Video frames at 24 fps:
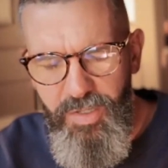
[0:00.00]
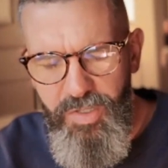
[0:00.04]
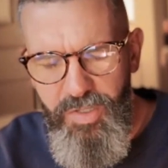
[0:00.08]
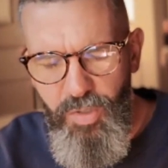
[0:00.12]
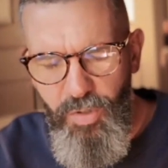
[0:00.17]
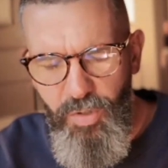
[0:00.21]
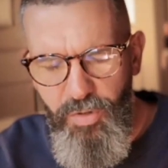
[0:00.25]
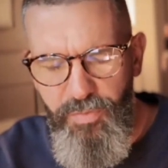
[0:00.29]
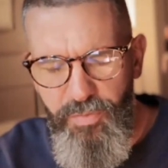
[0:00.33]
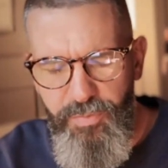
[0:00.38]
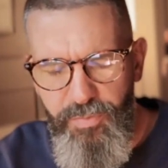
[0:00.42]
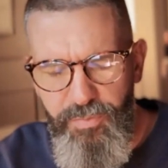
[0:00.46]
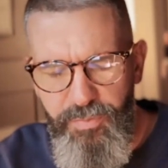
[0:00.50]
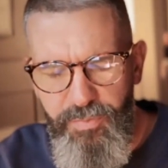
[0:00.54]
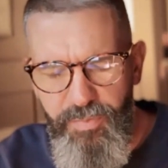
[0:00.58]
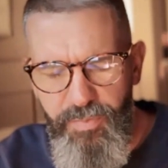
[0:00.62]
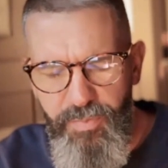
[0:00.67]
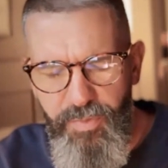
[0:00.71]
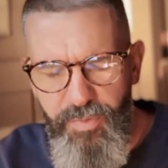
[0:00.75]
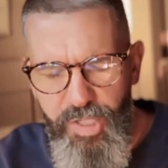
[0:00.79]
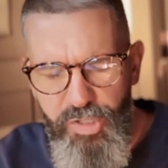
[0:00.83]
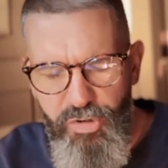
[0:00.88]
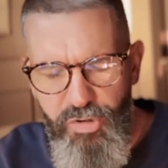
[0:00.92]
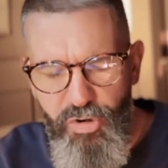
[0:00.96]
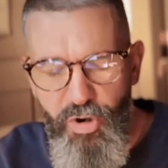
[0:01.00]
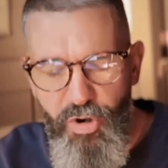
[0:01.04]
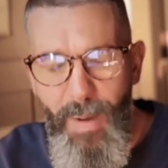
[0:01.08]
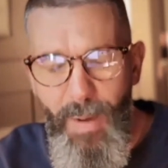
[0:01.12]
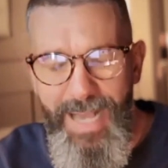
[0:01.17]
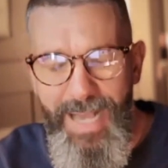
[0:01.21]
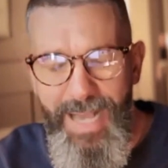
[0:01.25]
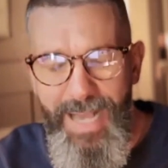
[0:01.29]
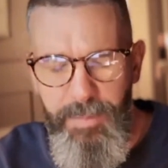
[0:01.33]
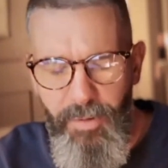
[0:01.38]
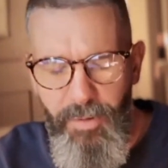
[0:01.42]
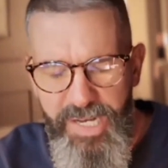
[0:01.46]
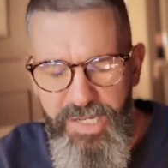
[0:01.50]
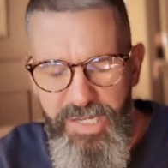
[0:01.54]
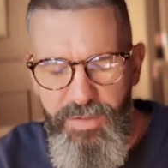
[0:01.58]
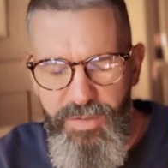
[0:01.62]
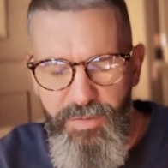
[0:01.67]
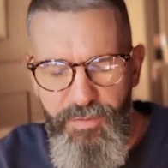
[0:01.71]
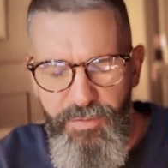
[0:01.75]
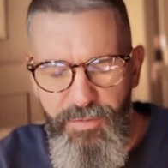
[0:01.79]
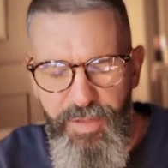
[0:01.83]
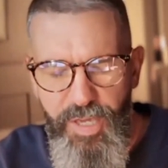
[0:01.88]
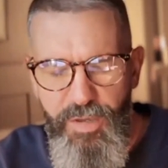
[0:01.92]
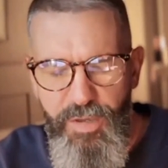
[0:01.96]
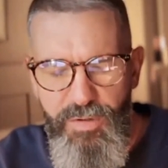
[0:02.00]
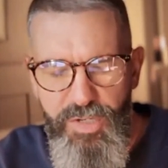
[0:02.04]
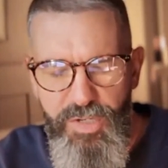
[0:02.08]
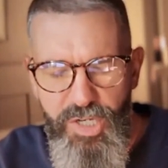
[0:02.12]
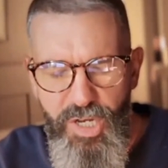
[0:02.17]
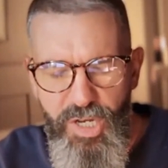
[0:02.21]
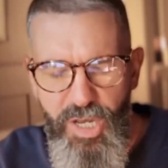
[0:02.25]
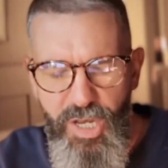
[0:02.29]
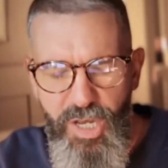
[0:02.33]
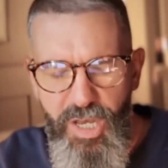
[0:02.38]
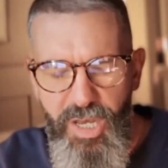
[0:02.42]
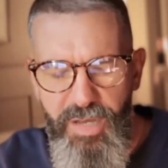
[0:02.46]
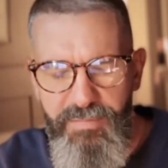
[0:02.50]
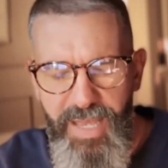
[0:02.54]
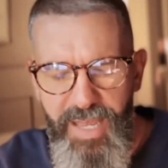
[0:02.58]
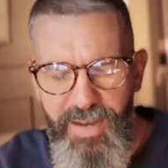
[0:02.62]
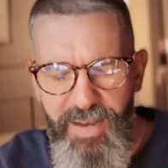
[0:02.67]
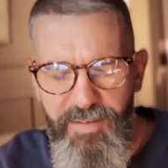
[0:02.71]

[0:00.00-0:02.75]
sort of the true exploration of the future